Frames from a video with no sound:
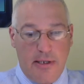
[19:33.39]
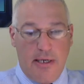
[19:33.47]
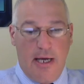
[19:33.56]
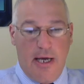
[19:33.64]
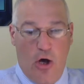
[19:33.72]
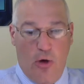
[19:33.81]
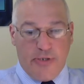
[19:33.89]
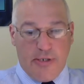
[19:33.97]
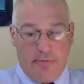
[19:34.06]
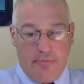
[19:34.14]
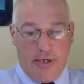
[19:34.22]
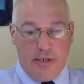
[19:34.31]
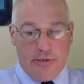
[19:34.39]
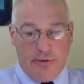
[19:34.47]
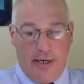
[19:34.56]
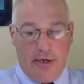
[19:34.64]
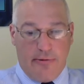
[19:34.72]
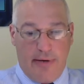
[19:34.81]
helps the
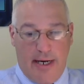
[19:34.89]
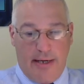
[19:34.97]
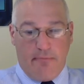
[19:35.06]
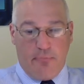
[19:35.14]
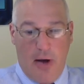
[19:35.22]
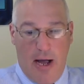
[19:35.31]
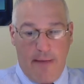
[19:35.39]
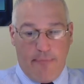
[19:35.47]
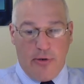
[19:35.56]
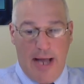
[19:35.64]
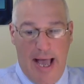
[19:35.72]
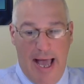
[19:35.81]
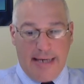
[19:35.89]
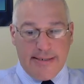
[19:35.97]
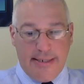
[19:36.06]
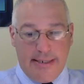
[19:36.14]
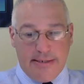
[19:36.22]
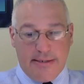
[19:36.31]
administrator grant proper
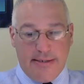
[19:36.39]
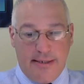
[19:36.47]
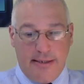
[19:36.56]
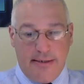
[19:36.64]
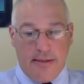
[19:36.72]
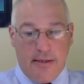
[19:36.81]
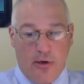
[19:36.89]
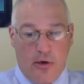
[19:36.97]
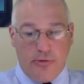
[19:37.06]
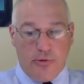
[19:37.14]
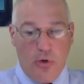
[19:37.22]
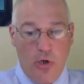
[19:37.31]
access to those